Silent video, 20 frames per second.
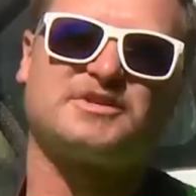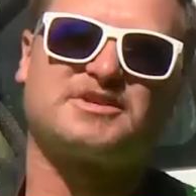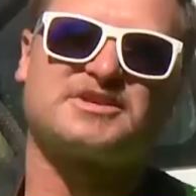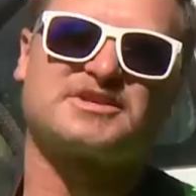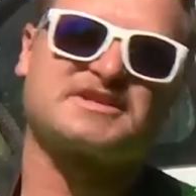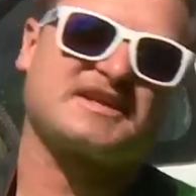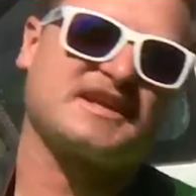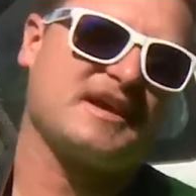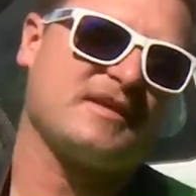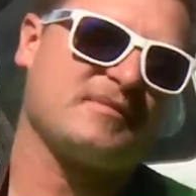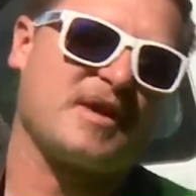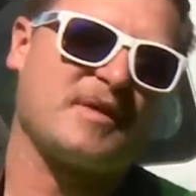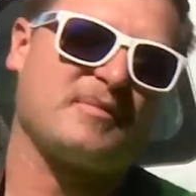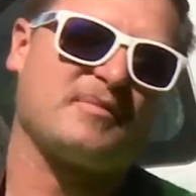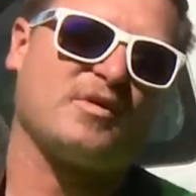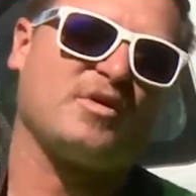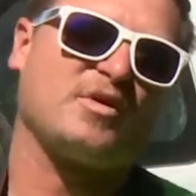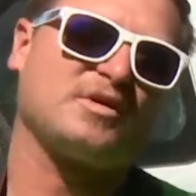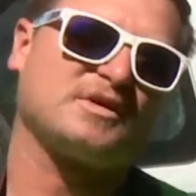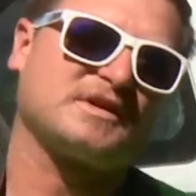We just came
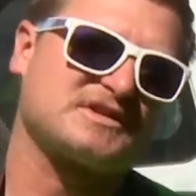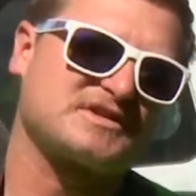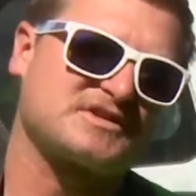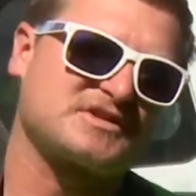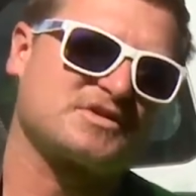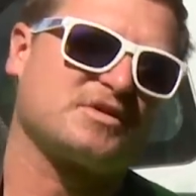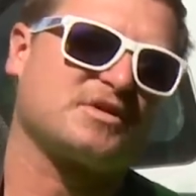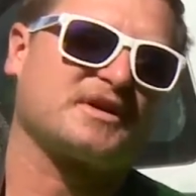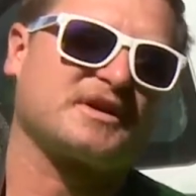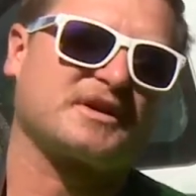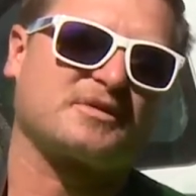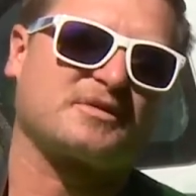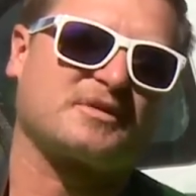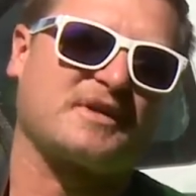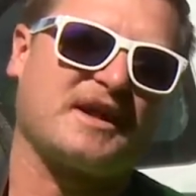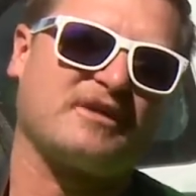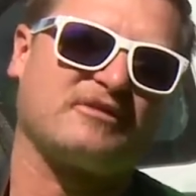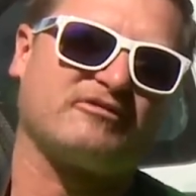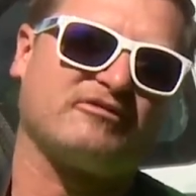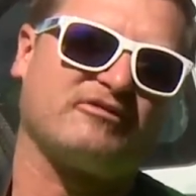up old historic Route